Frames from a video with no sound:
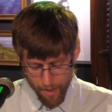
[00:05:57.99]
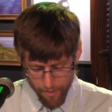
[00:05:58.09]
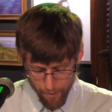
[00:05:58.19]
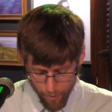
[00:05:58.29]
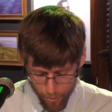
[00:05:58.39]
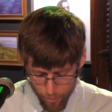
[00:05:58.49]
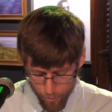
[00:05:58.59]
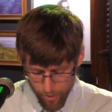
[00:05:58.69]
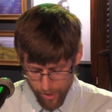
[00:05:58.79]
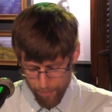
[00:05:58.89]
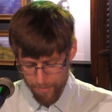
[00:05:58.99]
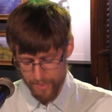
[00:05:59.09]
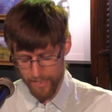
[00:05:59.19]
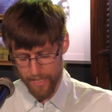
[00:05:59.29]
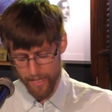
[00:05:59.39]
their cool lips
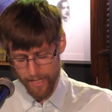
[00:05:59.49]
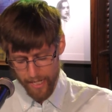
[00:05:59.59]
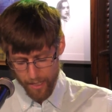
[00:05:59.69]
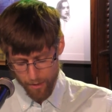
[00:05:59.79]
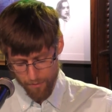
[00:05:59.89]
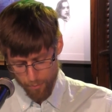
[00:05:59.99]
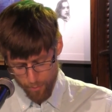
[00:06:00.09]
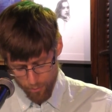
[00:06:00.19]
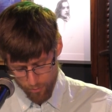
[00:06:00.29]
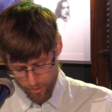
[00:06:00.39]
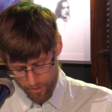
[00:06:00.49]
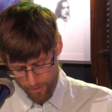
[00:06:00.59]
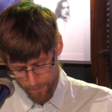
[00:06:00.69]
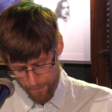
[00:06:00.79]
into the lake of the moon.